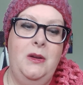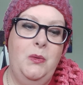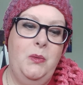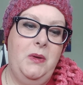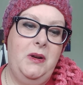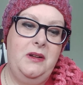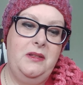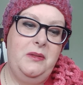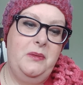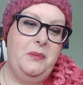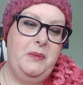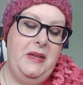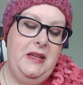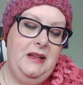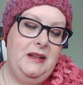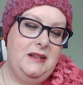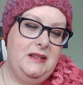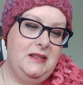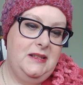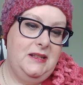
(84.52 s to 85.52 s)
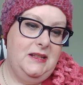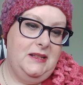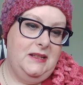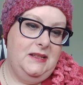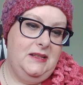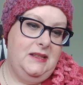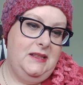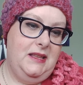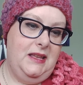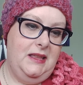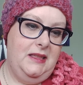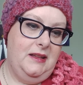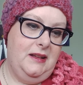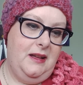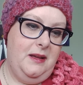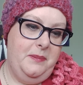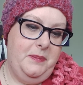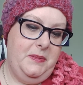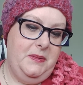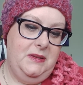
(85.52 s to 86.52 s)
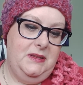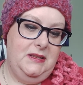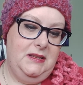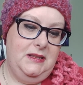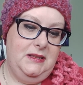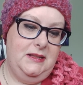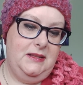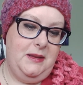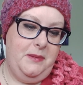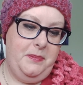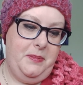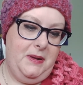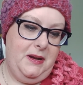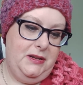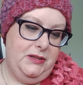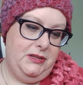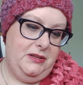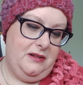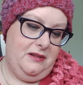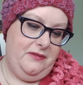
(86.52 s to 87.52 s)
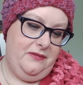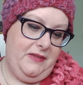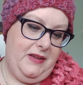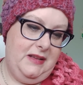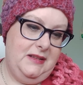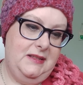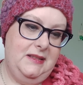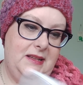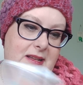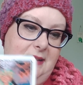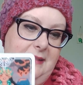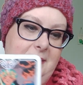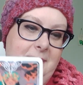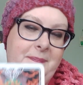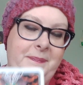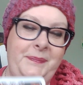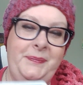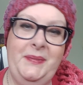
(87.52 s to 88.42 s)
What are the weaknesses that the couples in separation are facing?